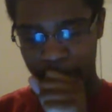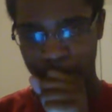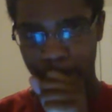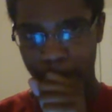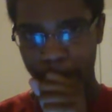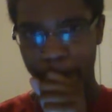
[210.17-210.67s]

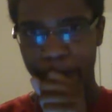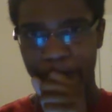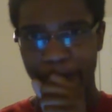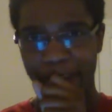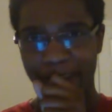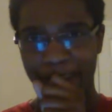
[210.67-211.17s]
More
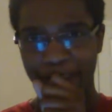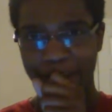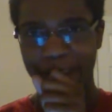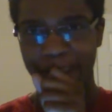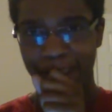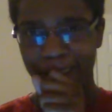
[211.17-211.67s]
on that
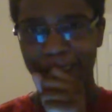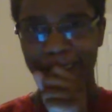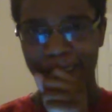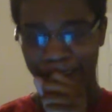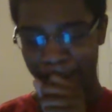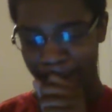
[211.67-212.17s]
one
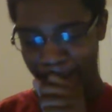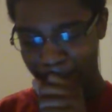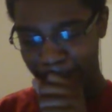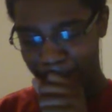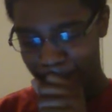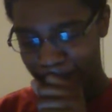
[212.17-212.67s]
later.
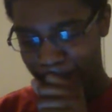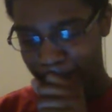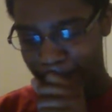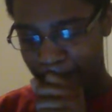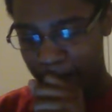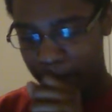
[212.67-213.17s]

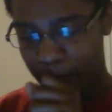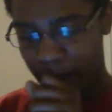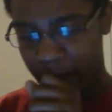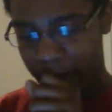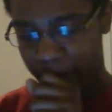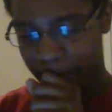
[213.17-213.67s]

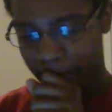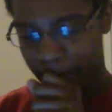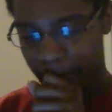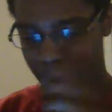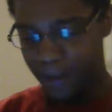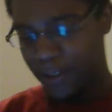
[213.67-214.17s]
Pot of
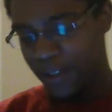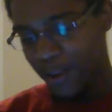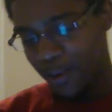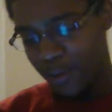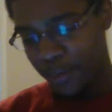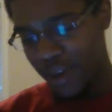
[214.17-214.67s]
Greed, it's
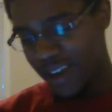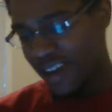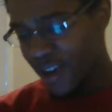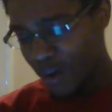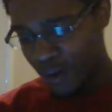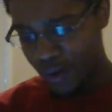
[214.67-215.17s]
still
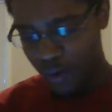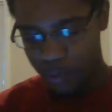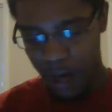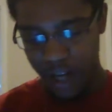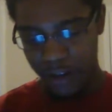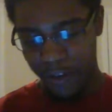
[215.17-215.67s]
forbidden. No,
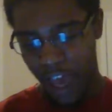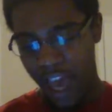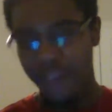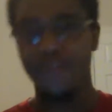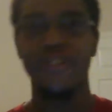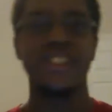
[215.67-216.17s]
Pot of
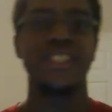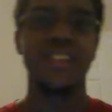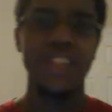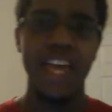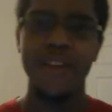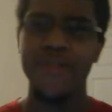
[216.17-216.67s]
Avarice.
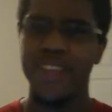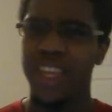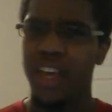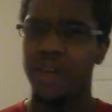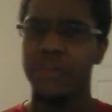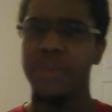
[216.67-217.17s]
Now that one
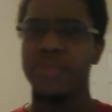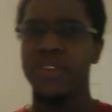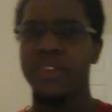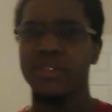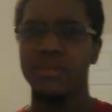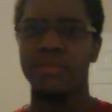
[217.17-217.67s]
got me
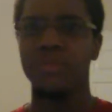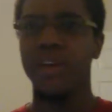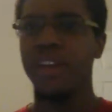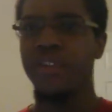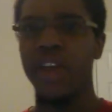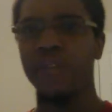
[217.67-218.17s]
because
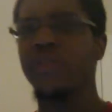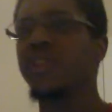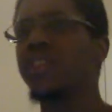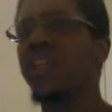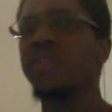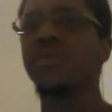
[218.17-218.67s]
Pot of
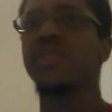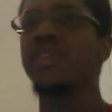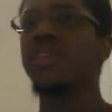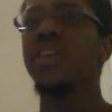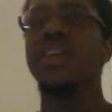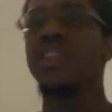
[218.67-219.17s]
Avarice this
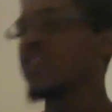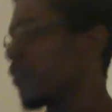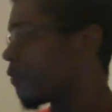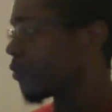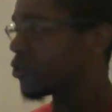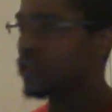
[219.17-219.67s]
is the
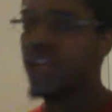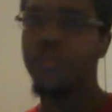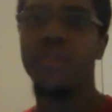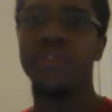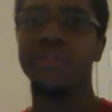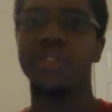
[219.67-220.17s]
first
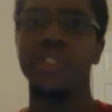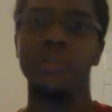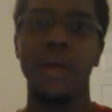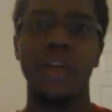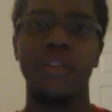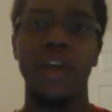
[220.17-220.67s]
time we've ever
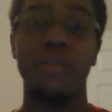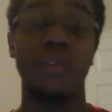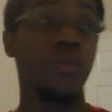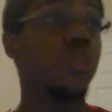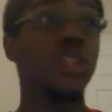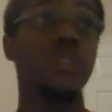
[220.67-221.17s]
seen Pot of
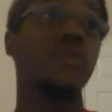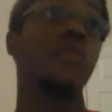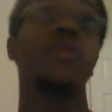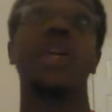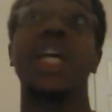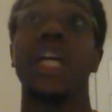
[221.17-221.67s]
Avarice, or at least
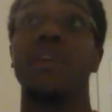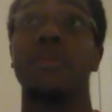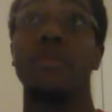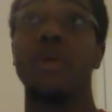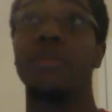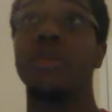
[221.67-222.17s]
from what I can
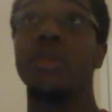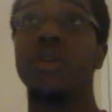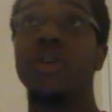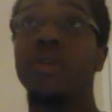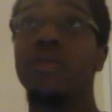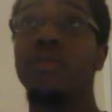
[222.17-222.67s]
remember.
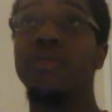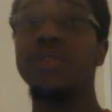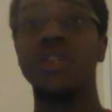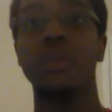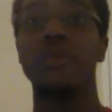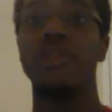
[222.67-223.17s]

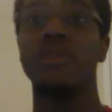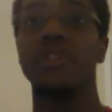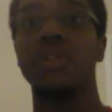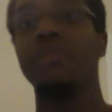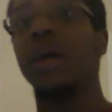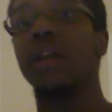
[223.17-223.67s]
First time we've ever
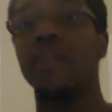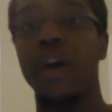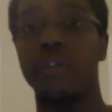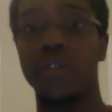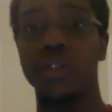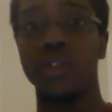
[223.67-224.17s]
seen Pot of
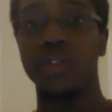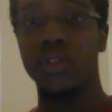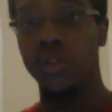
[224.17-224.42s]
Avarice